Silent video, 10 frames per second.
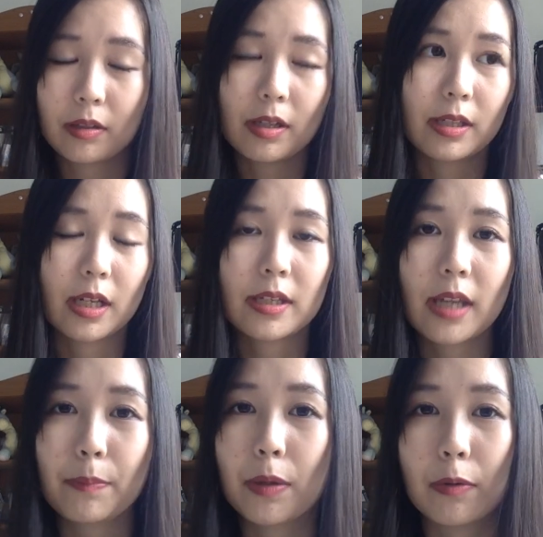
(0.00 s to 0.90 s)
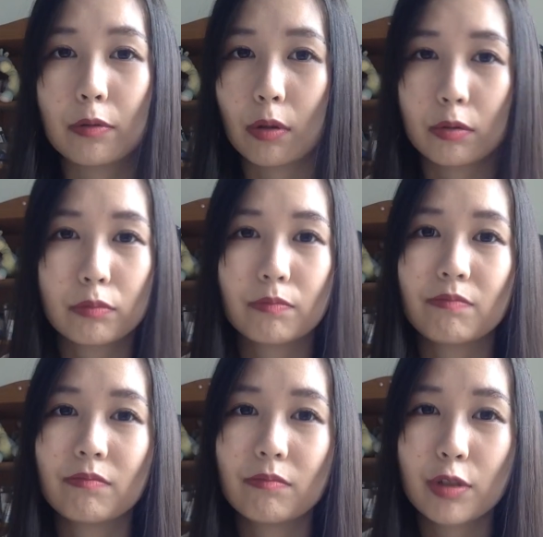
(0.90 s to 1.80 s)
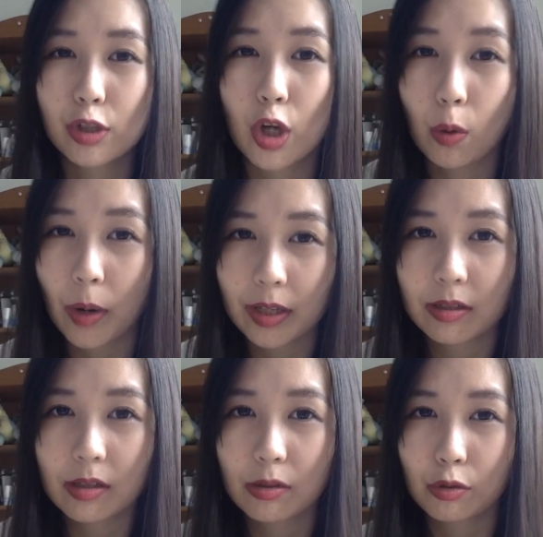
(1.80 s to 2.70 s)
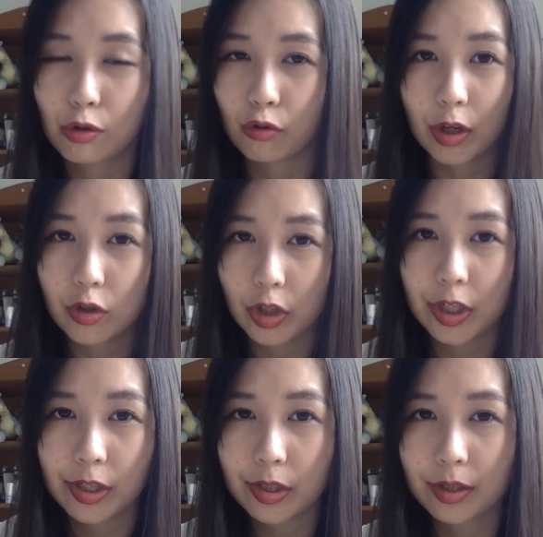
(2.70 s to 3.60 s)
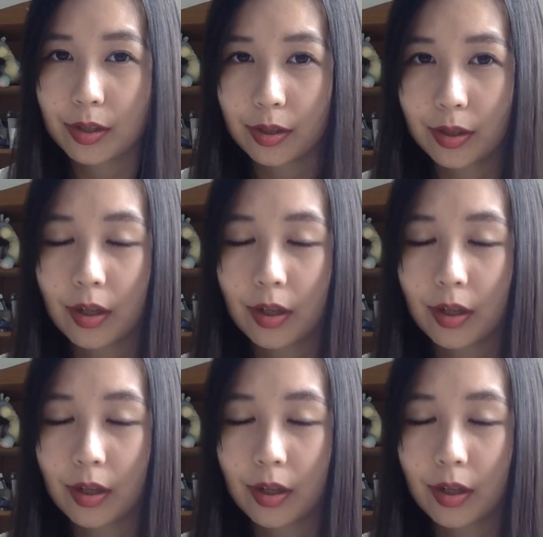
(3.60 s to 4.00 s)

It's just that people don't show it to strangers.